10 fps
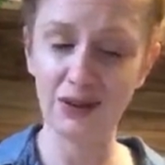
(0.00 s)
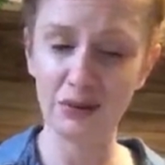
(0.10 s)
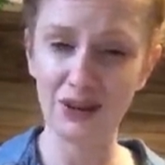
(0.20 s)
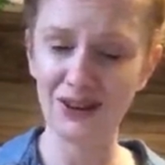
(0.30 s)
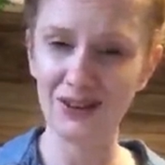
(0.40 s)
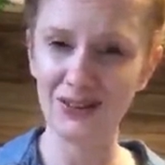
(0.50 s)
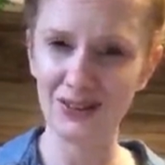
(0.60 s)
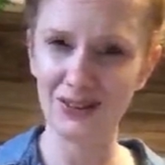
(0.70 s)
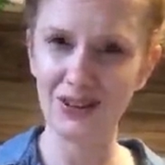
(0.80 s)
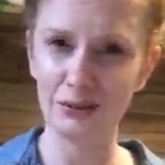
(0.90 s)
I'm curious
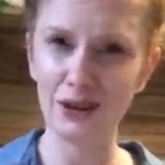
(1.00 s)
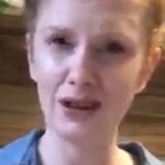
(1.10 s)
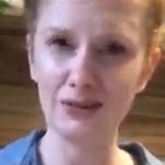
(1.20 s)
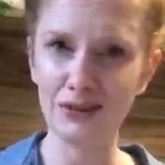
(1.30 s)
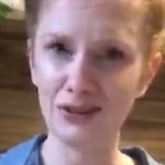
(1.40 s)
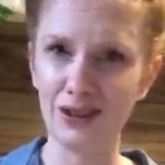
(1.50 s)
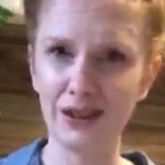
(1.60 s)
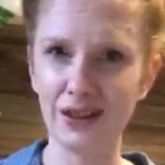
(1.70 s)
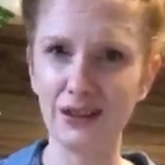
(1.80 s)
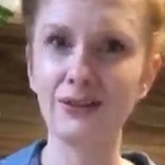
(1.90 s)
to see. I'm gonna have to try
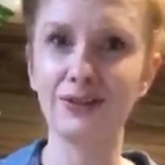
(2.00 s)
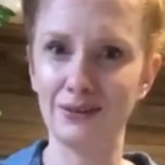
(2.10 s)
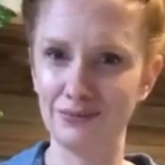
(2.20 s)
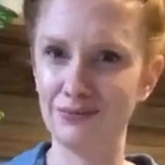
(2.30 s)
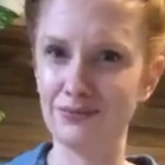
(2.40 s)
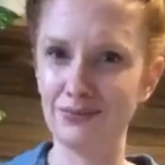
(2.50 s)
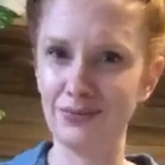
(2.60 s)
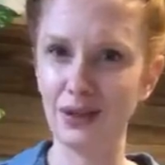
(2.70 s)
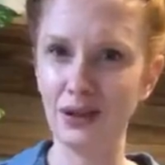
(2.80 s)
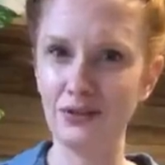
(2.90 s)
that.
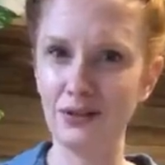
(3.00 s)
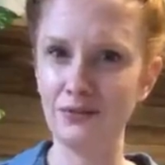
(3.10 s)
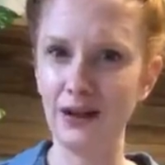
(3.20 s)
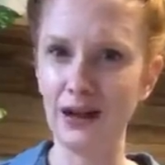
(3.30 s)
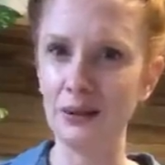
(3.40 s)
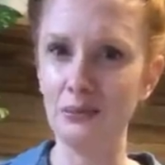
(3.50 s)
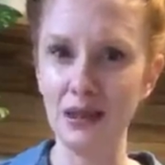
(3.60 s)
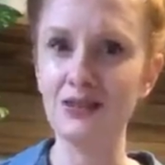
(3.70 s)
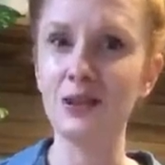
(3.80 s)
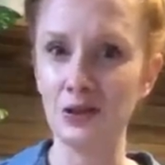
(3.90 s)
I'll have to find
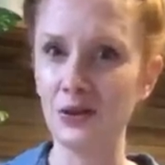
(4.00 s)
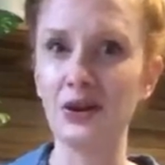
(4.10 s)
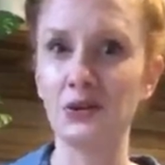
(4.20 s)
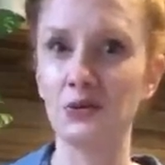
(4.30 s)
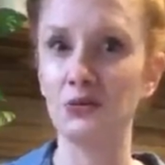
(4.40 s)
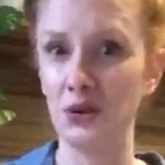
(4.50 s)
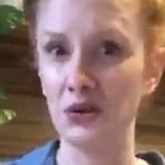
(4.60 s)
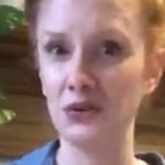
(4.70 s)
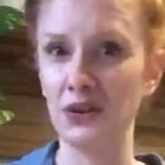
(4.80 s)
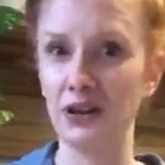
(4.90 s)
meat tenderizer
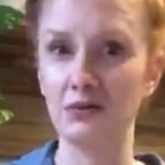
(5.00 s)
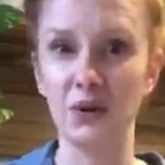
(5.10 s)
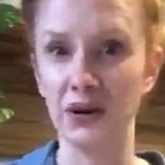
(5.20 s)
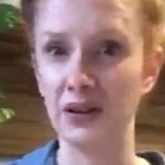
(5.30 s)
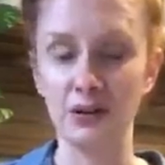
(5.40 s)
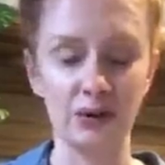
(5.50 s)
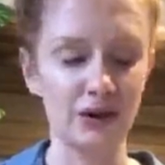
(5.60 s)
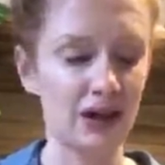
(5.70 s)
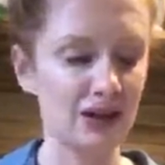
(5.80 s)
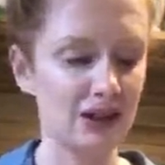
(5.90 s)
first. I have no
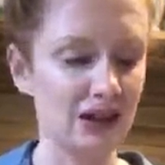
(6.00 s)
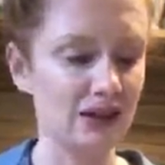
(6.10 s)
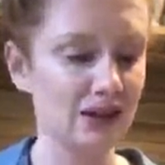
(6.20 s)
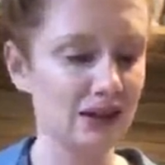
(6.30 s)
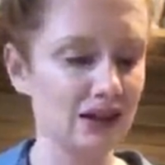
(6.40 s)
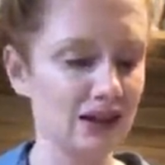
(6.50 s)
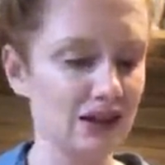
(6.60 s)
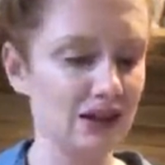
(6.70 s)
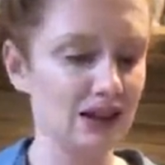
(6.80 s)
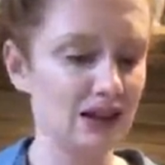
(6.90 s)
idea where to get that,
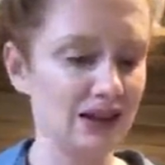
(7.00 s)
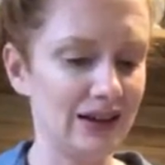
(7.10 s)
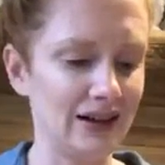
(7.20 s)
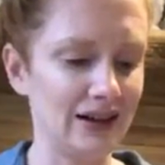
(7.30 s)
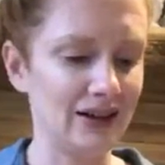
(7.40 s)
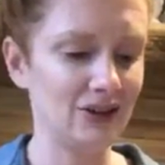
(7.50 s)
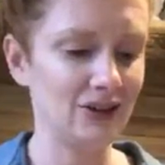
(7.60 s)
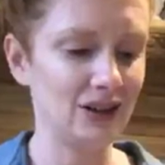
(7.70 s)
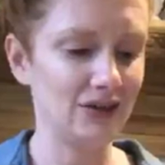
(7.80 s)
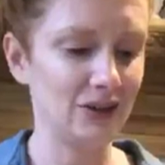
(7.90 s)

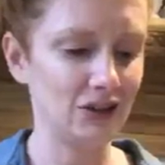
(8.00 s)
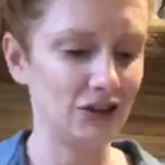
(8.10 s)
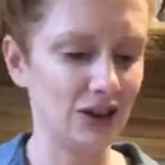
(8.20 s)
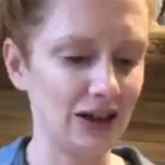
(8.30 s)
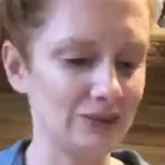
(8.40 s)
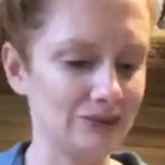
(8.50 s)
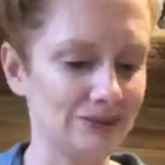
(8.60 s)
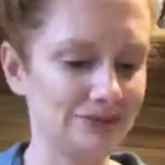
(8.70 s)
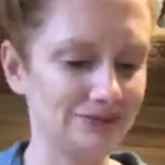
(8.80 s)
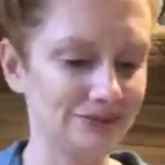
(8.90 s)
and give it a
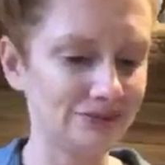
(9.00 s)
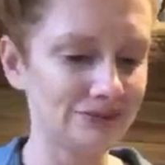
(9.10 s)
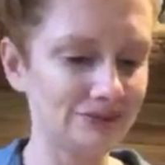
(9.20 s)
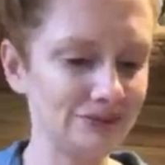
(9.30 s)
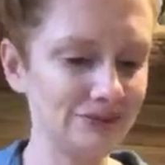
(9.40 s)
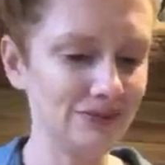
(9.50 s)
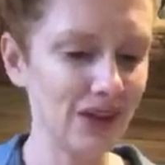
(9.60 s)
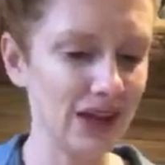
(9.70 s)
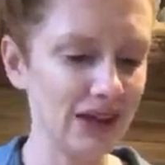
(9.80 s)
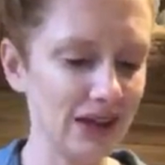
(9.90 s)
try. And
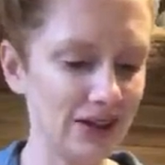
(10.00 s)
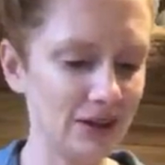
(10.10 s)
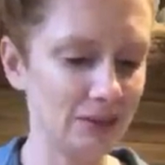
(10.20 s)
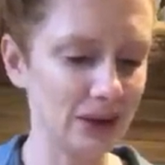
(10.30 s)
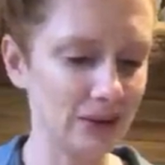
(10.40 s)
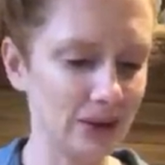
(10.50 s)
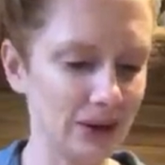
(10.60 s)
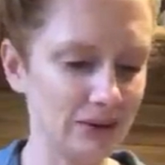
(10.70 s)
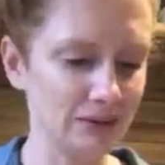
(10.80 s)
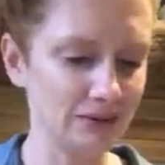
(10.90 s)
the other big one,